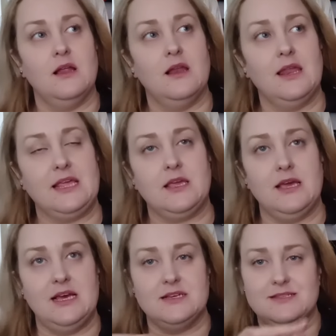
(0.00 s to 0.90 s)
like
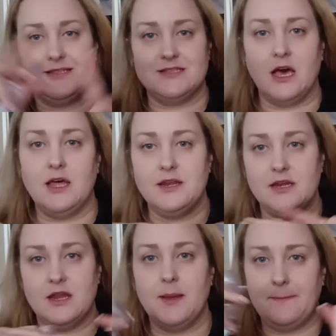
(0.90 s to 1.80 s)
a
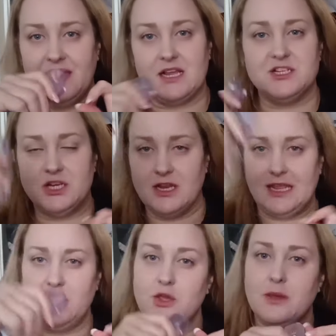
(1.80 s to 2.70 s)
sun picture,
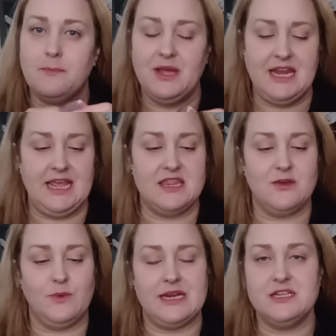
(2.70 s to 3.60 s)
like you can put it in the
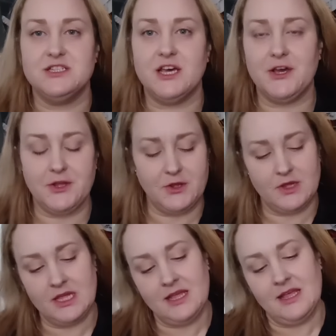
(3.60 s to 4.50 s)
window,
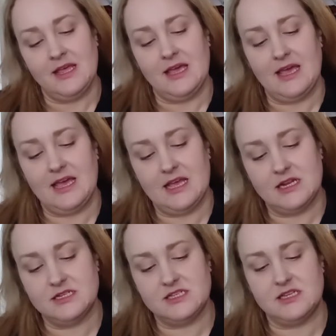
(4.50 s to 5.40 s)

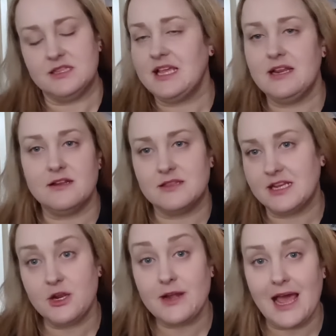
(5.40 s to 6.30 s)
and they
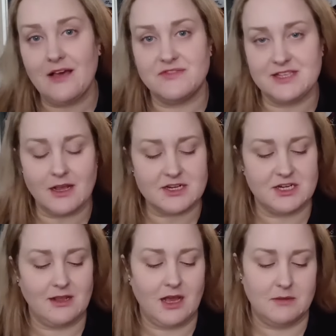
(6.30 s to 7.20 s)
don't have
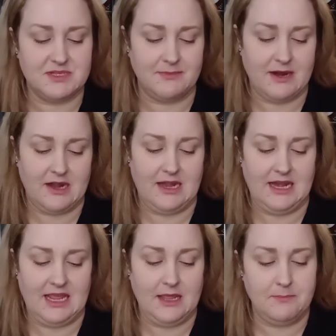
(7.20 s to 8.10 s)
suction cups
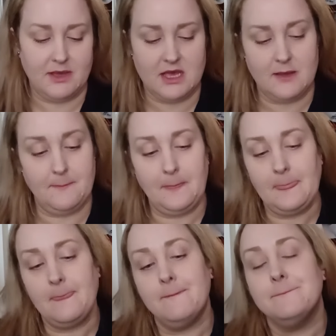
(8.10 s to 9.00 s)
apparently, but
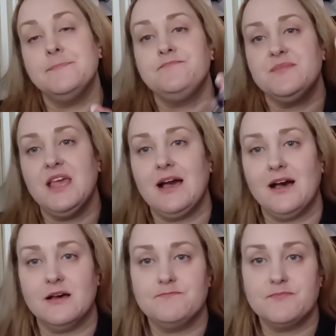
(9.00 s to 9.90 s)

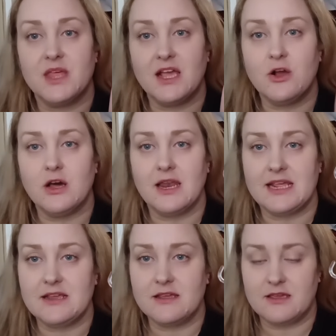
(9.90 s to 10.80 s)
yeah, I got
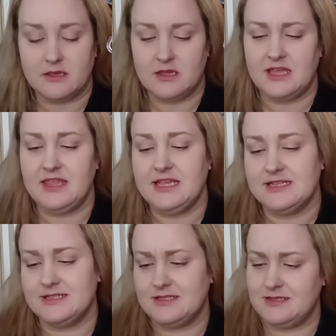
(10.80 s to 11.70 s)
like, I think
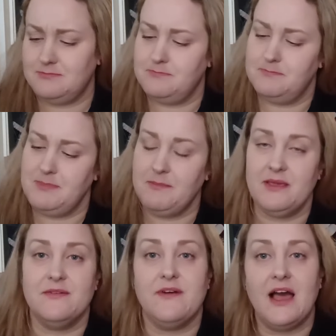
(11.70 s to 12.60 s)
it's maybe
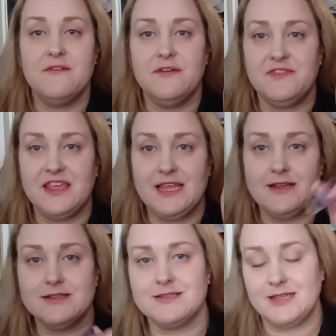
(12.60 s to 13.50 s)
5
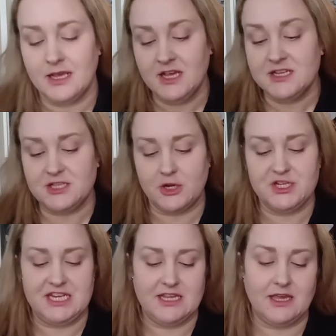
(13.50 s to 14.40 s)
these, so
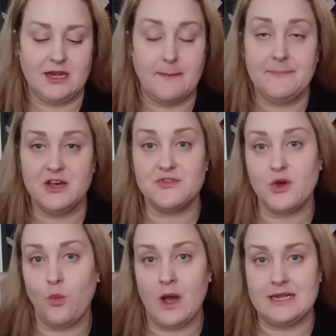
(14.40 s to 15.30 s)
she can put the
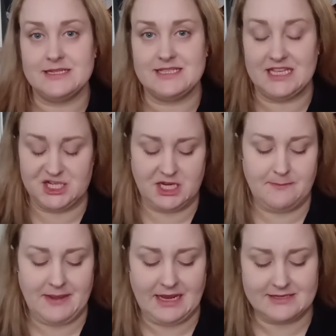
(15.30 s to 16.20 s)
ones that she
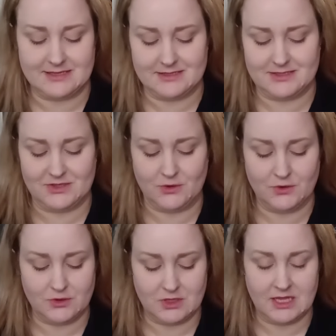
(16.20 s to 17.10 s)
makes at
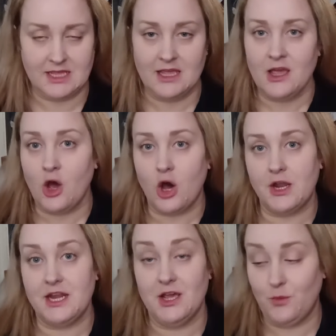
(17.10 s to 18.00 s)
school
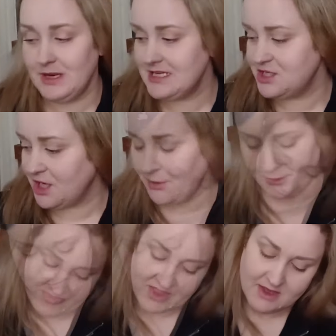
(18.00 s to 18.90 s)
on her
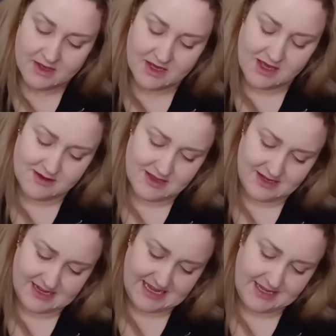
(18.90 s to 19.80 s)
window. Oh,
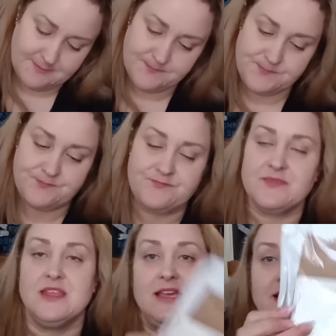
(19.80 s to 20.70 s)
okay.
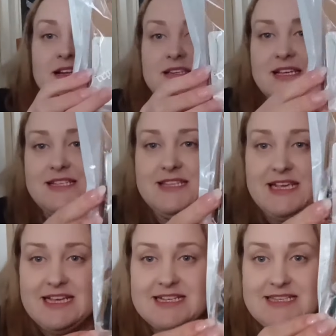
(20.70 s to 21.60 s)
This
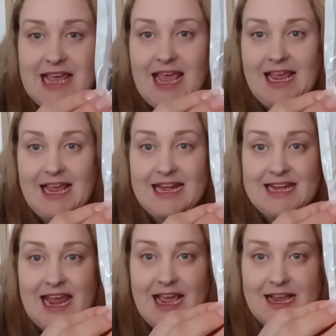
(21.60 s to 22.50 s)
is a
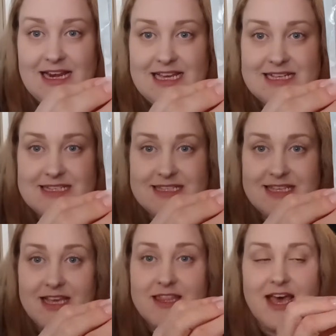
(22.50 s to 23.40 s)
necklace
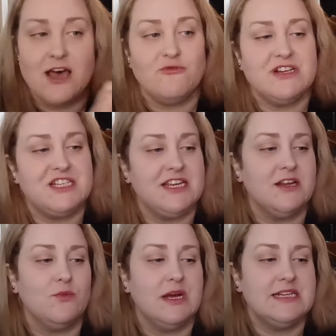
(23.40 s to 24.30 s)
that
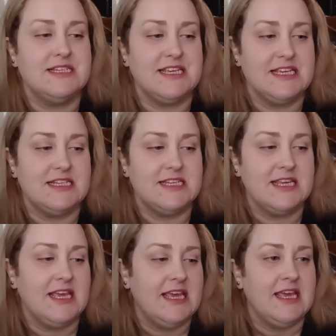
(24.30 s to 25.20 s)
Regina wanted.
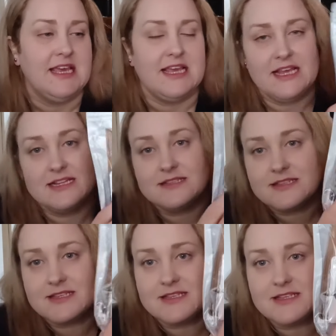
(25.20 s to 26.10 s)

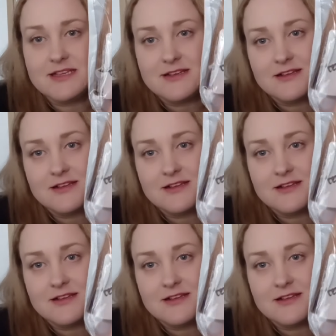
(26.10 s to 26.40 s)
It's